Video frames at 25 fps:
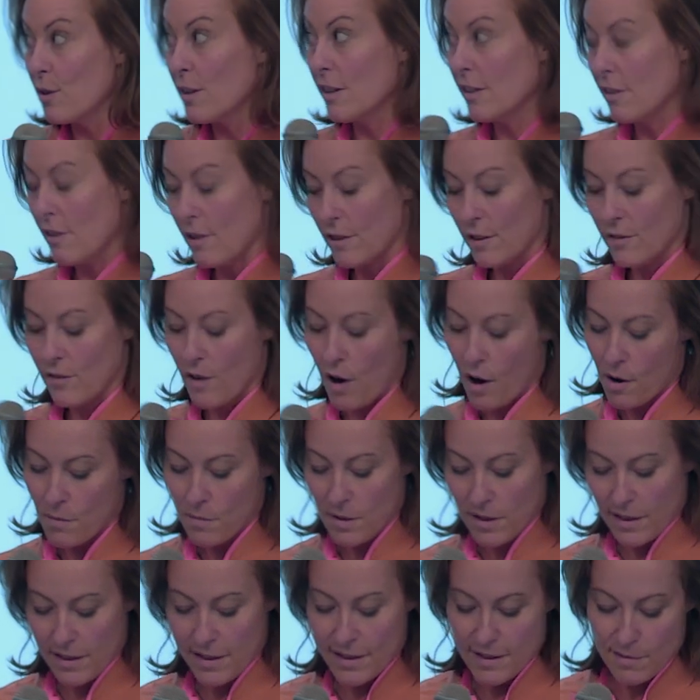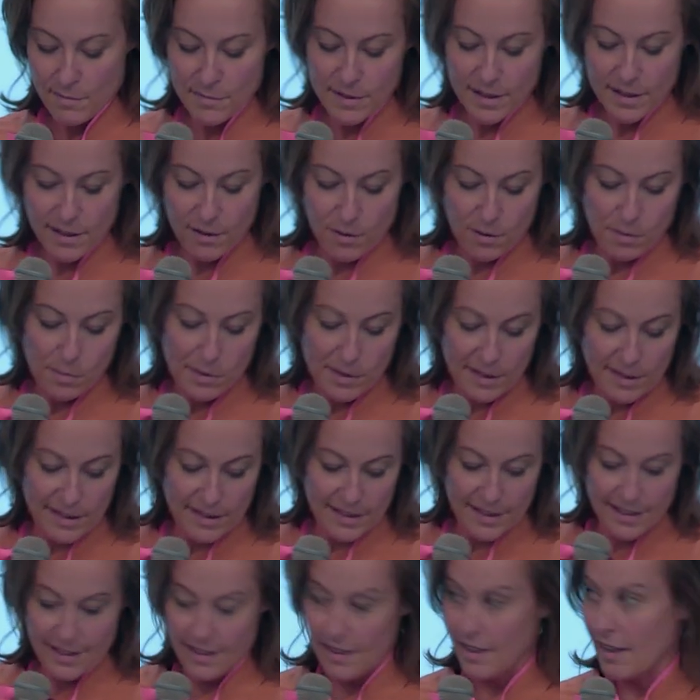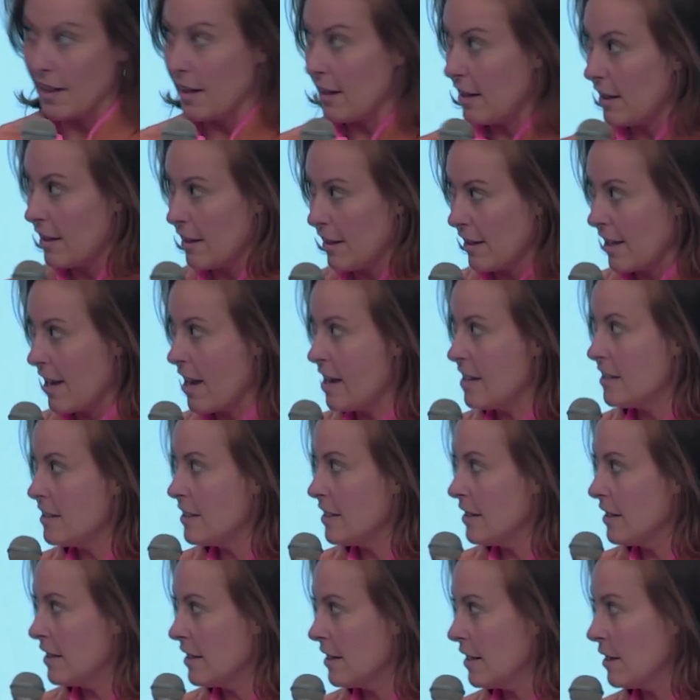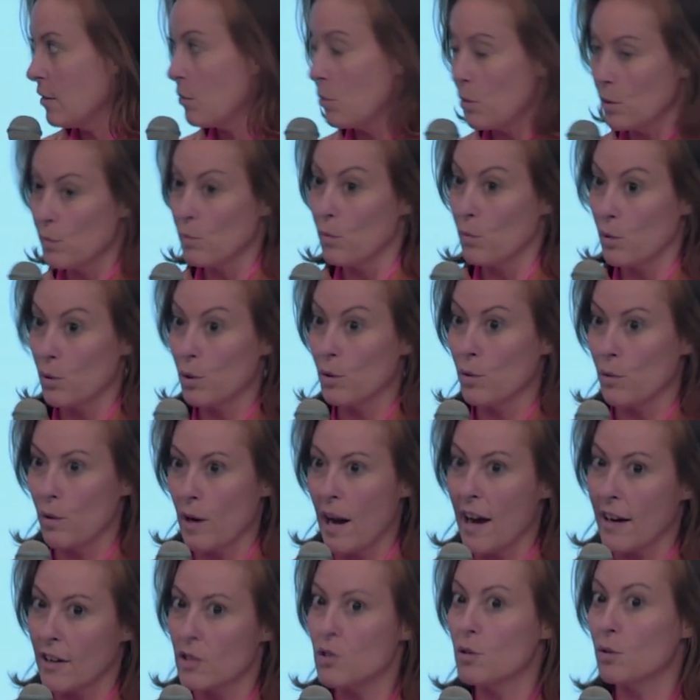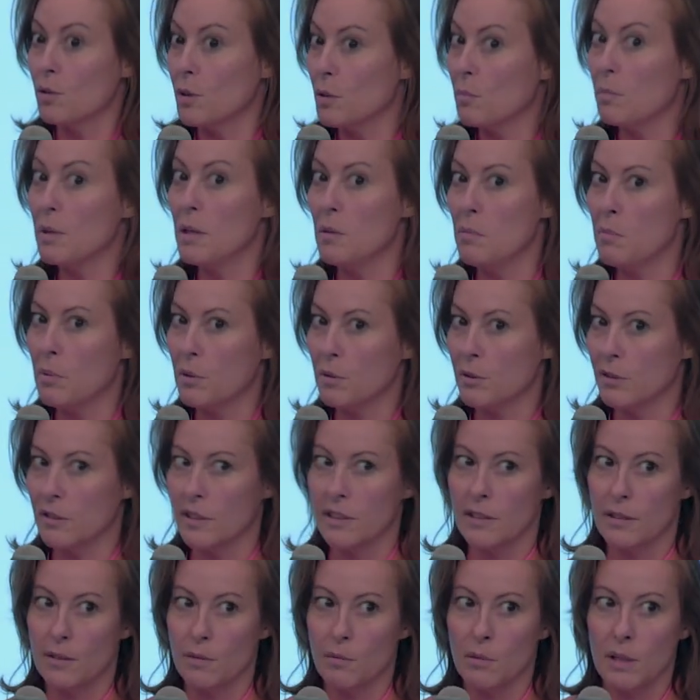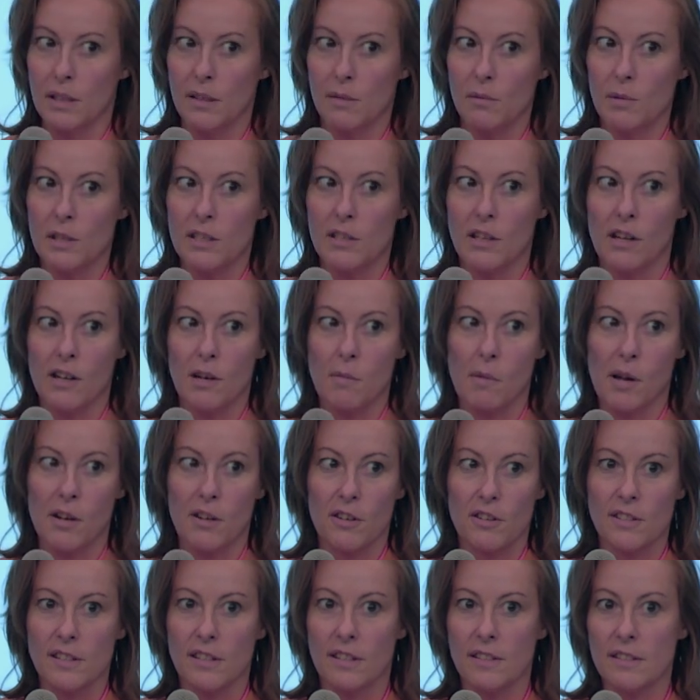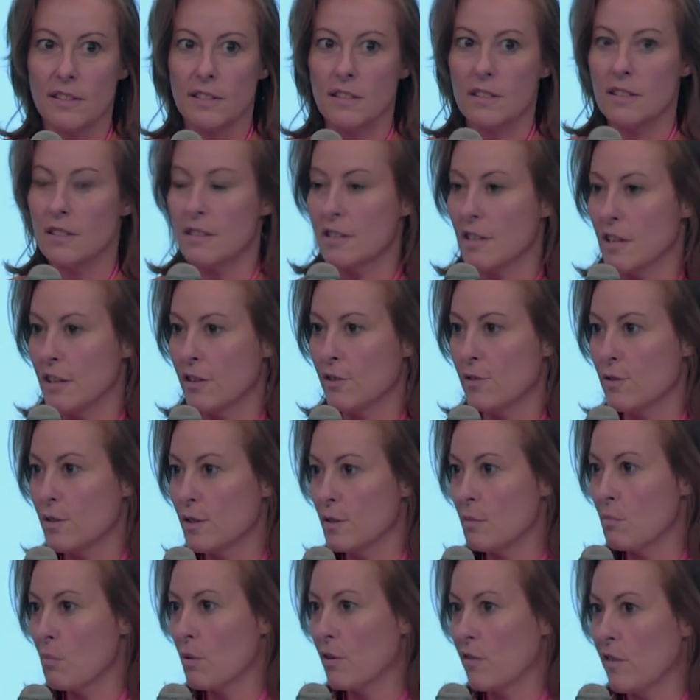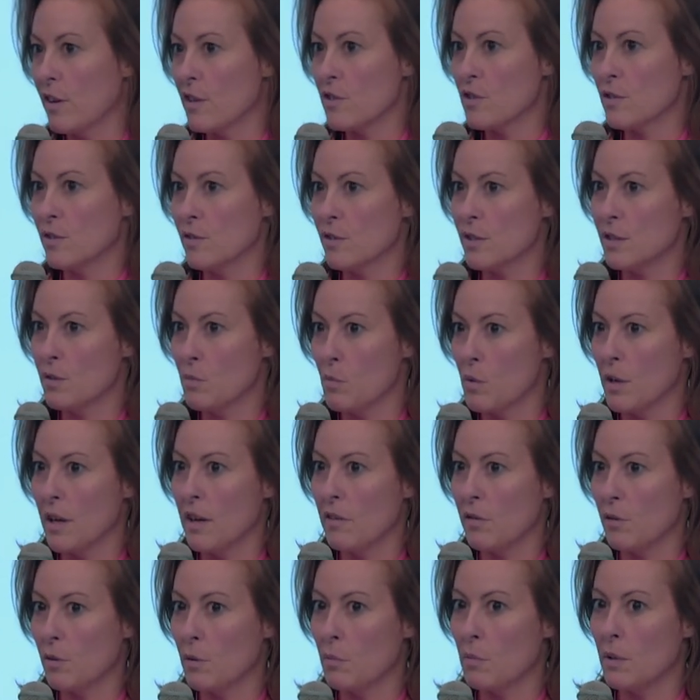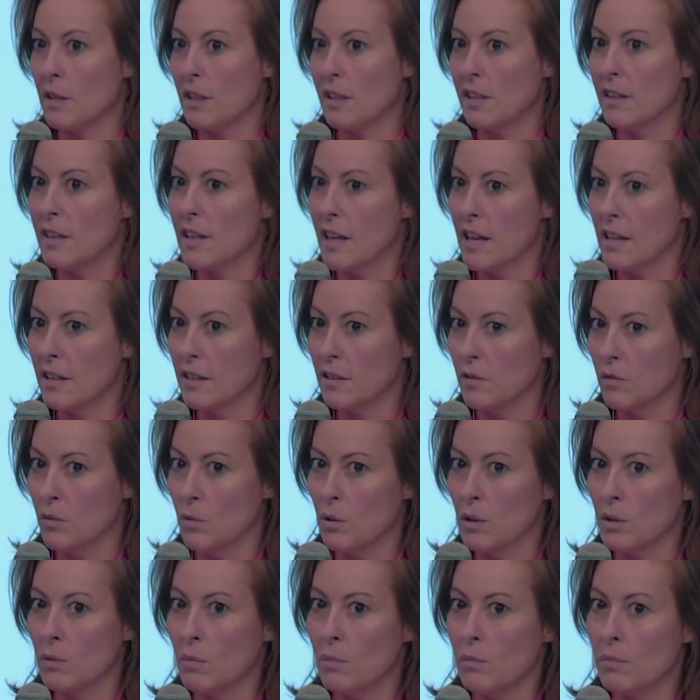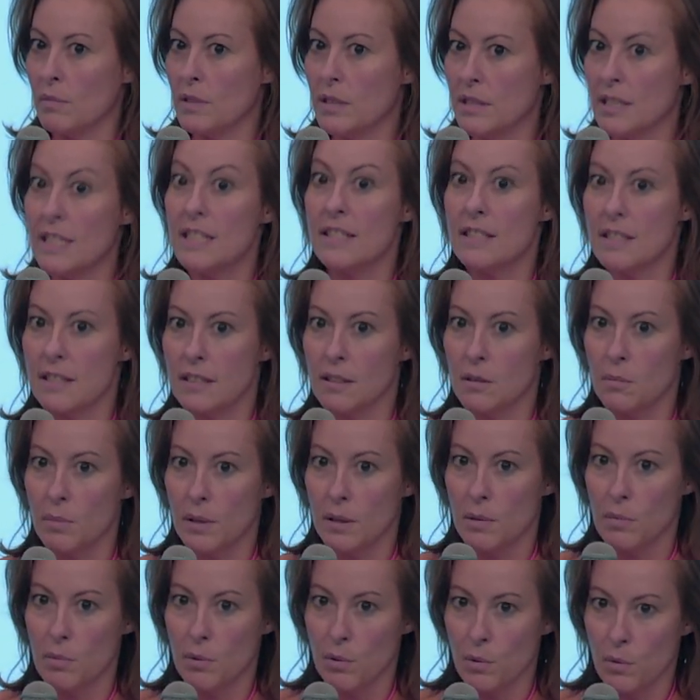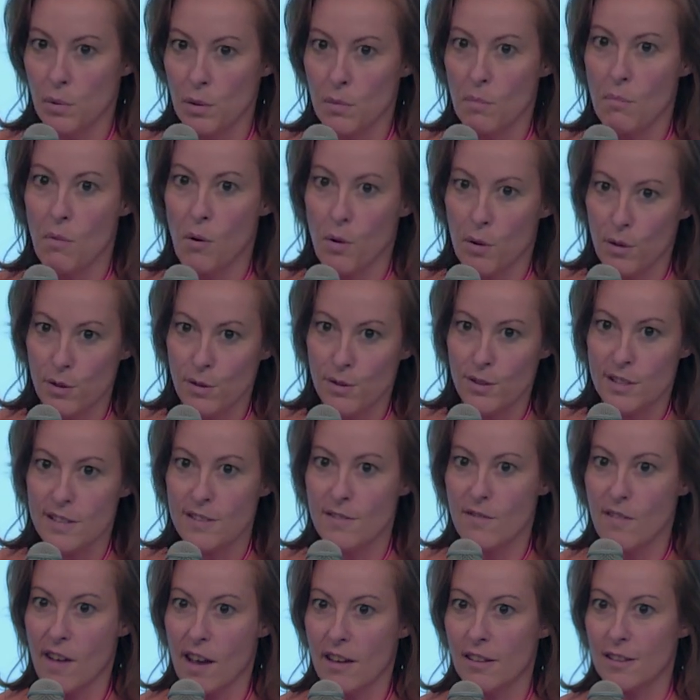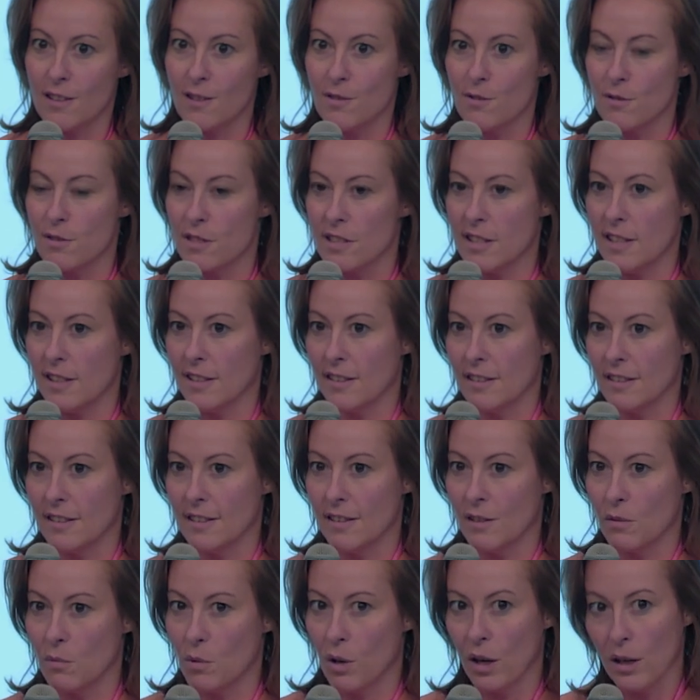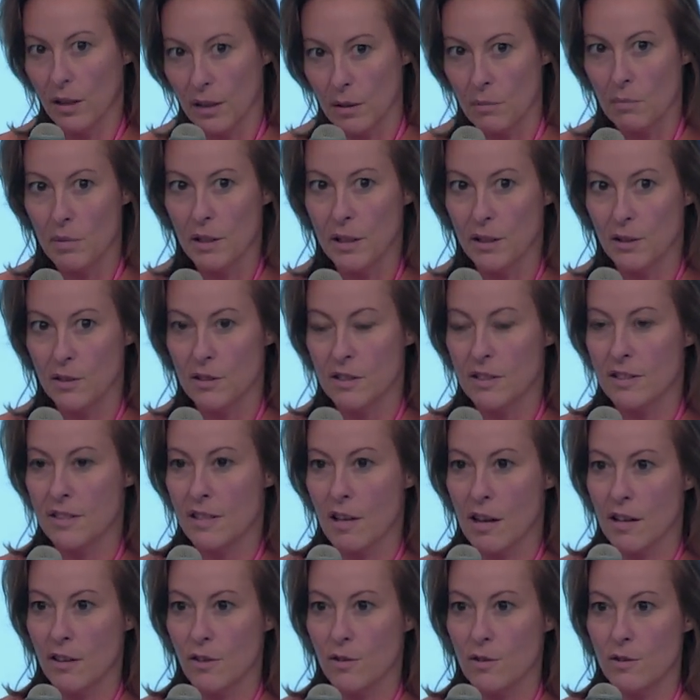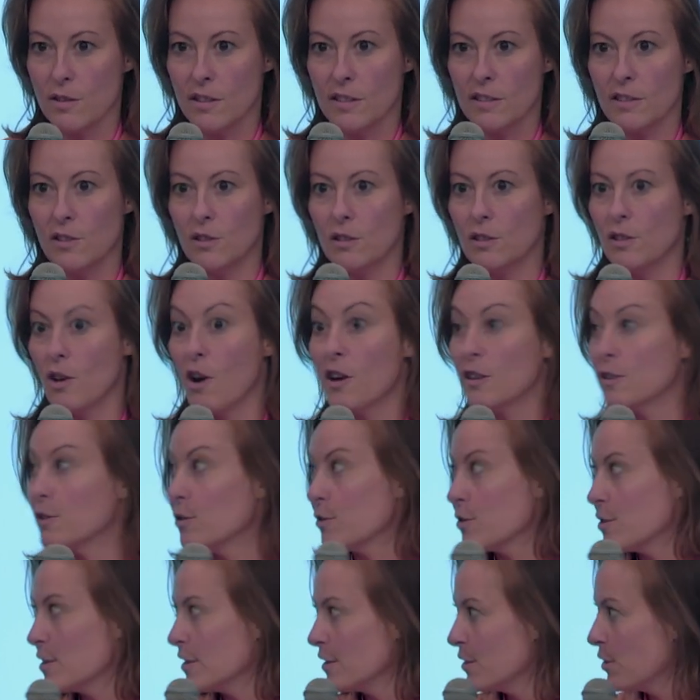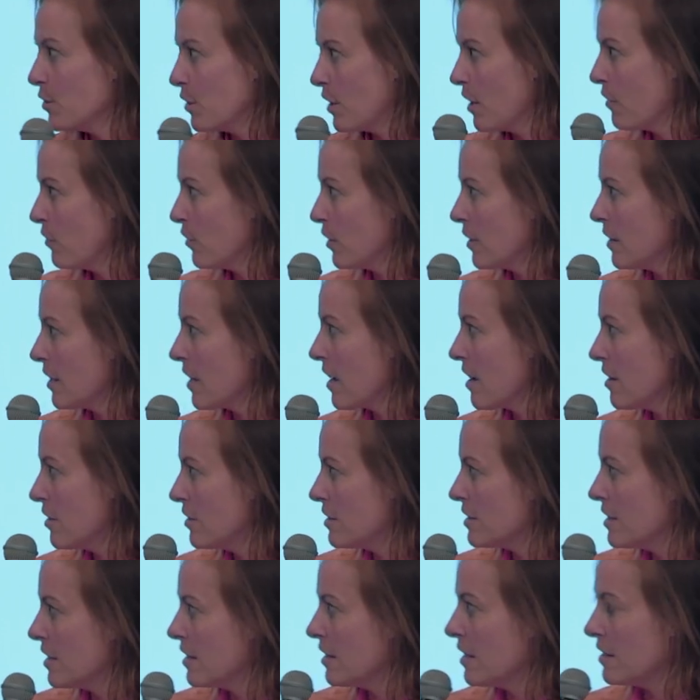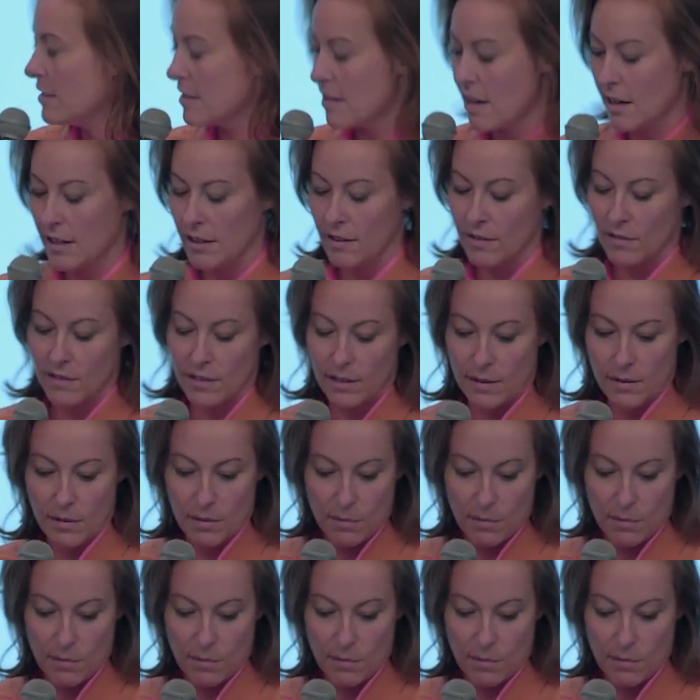a lot of common themes here, because that the idea that we're actually people, that we talk about ourselves as designers and professionals and whatever, but in the end, if we're decent people with morals and values, then we're going to be good designers and good doctors and good everything else. That's kind of the